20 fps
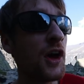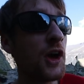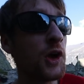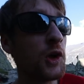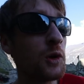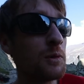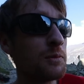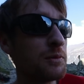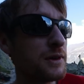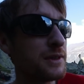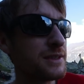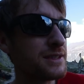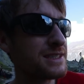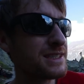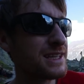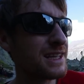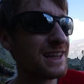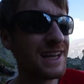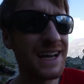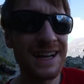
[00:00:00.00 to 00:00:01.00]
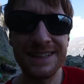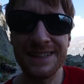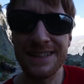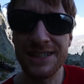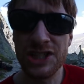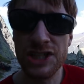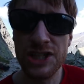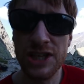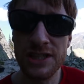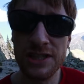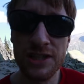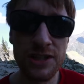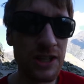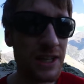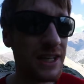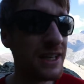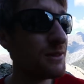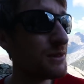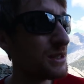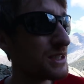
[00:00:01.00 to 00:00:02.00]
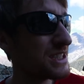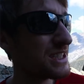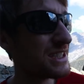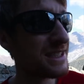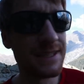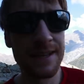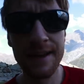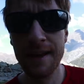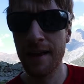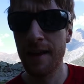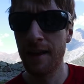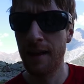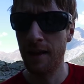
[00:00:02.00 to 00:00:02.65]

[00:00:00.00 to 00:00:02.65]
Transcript: and upwards to Lac de Chesserie, which is